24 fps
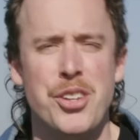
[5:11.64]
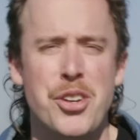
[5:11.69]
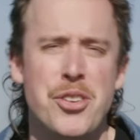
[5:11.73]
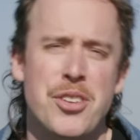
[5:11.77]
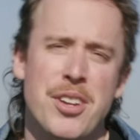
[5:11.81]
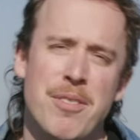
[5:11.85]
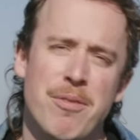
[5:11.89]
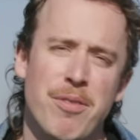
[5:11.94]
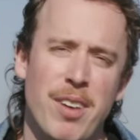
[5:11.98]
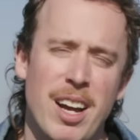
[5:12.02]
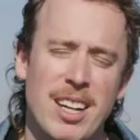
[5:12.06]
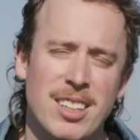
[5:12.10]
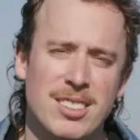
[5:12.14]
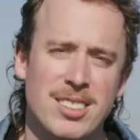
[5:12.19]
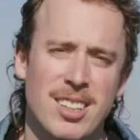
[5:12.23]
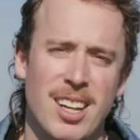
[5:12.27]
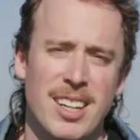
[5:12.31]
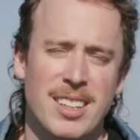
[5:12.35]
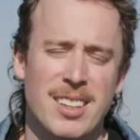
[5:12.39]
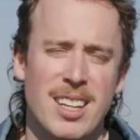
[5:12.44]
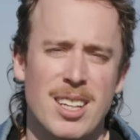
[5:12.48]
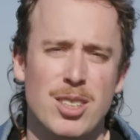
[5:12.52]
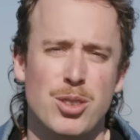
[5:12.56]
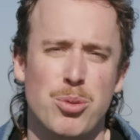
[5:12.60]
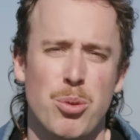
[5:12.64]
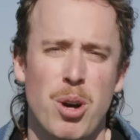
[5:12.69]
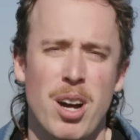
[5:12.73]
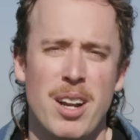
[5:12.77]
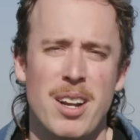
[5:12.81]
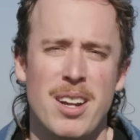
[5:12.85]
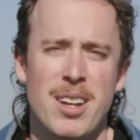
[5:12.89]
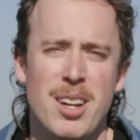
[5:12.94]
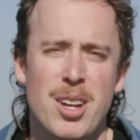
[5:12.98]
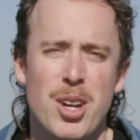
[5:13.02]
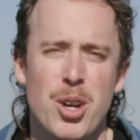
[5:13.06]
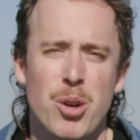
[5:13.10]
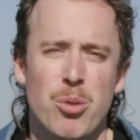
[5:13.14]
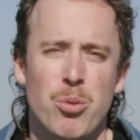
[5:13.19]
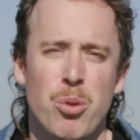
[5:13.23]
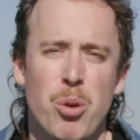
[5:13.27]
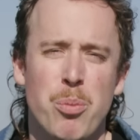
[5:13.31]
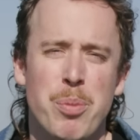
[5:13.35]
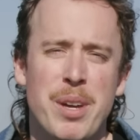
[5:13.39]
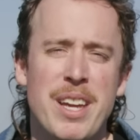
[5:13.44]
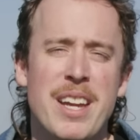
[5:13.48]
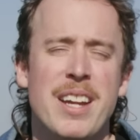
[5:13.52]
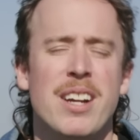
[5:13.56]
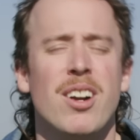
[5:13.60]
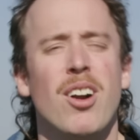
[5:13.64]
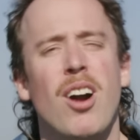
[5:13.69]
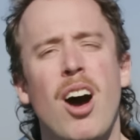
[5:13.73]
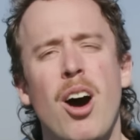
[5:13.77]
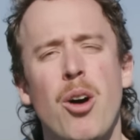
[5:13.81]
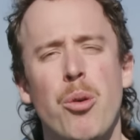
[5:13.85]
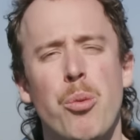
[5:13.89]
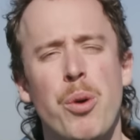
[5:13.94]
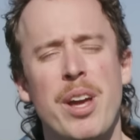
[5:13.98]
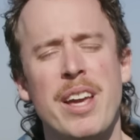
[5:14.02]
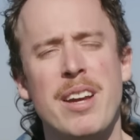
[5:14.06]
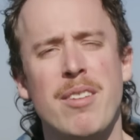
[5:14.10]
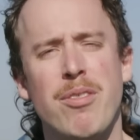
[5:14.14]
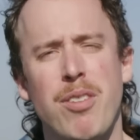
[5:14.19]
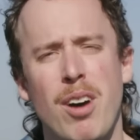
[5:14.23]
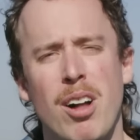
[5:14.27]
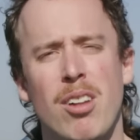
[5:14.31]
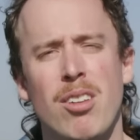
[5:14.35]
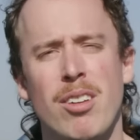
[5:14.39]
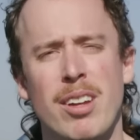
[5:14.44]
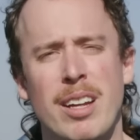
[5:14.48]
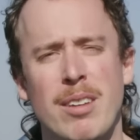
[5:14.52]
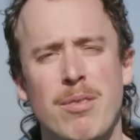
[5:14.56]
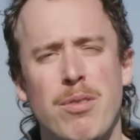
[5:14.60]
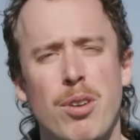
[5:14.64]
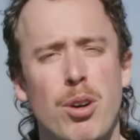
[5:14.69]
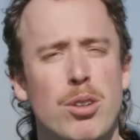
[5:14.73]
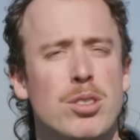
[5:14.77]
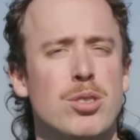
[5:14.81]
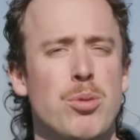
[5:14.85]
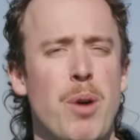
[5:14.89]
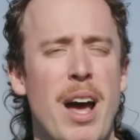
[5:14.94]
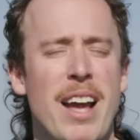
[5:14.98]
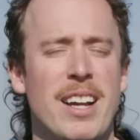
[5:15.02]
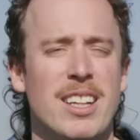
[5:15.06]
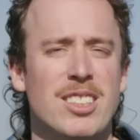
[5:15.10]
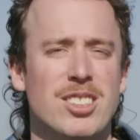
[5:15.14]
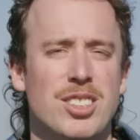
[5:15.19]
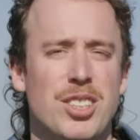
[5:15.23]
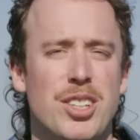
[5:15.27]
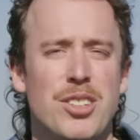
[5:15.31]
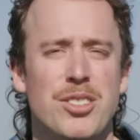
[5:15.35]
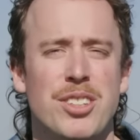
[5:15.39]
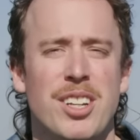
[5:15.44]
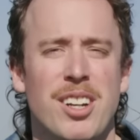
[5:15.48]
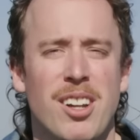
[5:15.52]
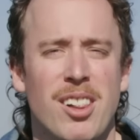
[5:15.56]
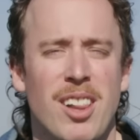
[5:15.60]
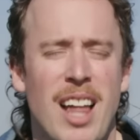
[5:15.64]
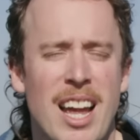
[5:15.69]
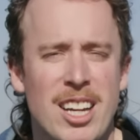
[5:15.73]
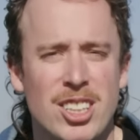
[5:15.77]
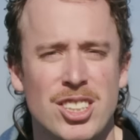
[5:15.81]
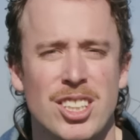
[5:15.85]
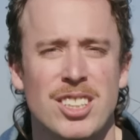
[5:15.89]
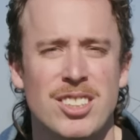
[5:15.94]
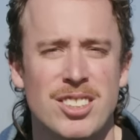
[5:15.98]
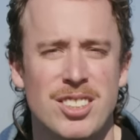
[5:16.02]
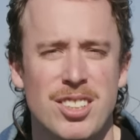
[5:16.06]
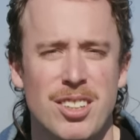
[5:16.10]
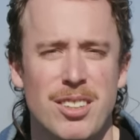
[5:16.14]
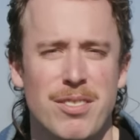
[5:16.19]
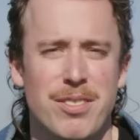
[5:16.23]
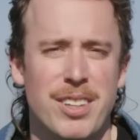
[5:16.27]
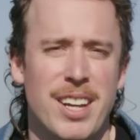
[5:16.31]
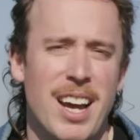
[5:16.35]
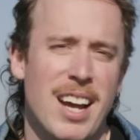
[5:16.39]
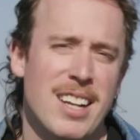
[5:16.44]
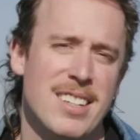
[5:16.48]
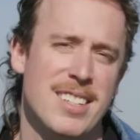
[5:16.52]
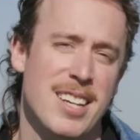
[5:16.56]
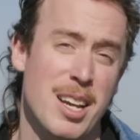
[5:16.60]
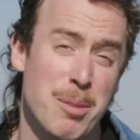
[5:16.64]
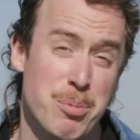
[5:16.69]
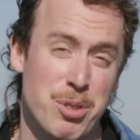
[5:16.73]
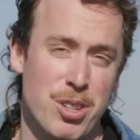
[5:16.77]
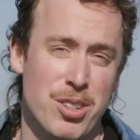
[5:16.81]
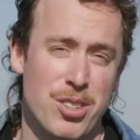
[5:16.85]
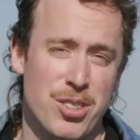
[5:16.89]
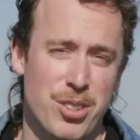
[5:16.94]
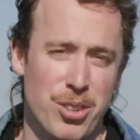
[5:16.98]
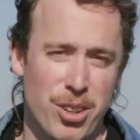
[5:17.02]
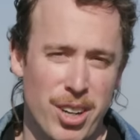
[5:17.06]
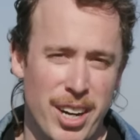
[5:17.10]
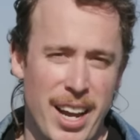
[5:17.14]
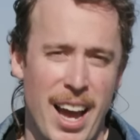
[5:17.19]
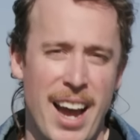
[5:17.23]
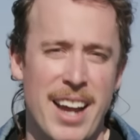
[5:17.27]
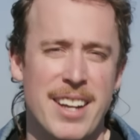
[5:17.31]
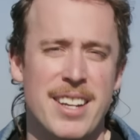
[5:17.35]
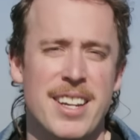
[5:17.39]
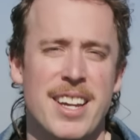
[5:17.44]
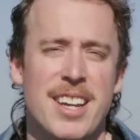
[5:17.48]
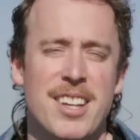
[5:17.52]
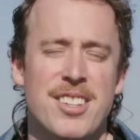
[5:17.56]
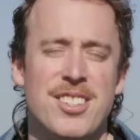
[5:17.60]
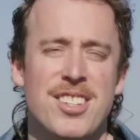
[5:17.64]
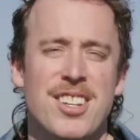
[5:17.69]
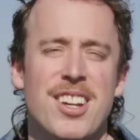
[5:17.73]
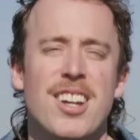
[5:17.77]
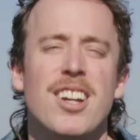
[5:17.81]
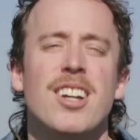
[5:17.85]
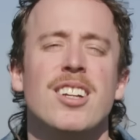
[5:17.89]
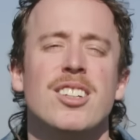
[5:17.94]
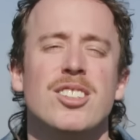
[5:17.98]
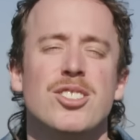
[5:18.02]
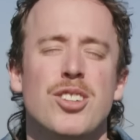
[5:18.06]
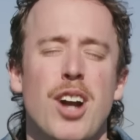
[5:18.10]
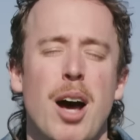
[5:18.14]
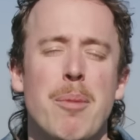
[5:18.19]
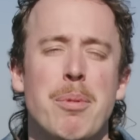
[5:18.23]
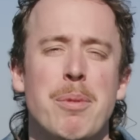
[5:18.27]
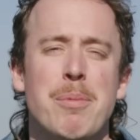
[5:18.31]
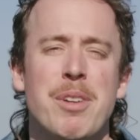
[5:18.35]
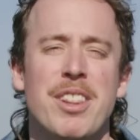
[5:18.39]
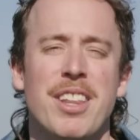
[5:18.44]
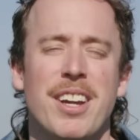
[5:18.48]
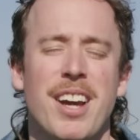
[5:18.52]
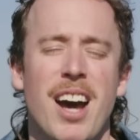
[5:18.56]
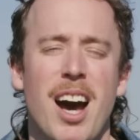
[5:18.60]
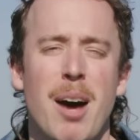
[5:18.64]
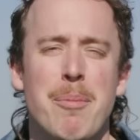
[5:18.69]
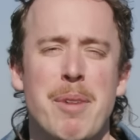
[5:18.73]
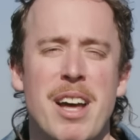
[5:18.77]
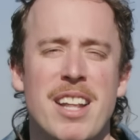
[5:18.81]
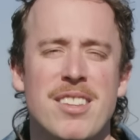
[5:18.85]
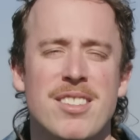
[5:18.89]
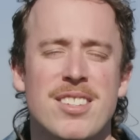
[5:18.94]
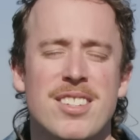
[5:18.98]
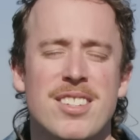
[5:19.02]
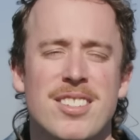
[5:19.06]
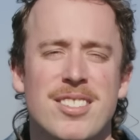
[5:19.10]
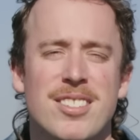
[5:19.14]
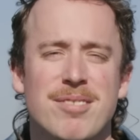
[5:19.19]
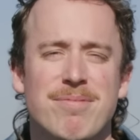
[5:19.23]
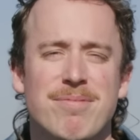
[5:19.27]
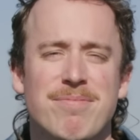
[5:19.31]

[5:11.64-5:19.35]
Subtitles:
union fights like this one. We'll be here all week following Volkswagen's union election, so if you got tips or story ideas, drop them in the comments.